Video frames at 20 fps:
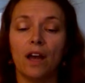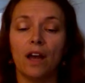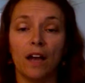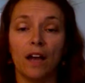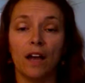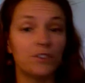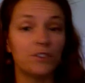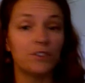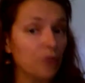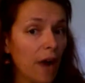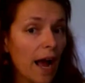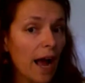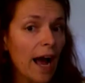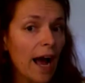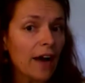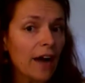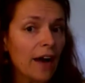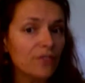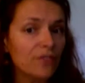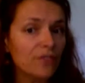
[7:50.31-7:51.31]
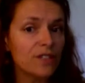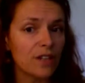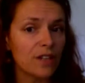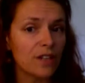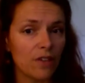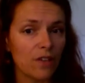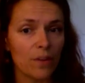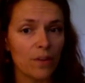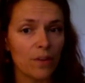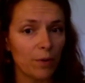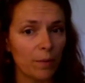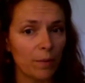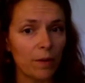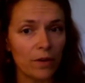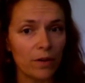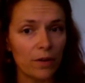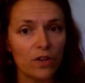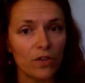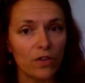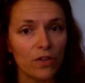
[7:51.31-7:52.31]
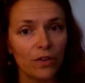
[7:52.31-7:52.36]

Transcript: A draft of the proposal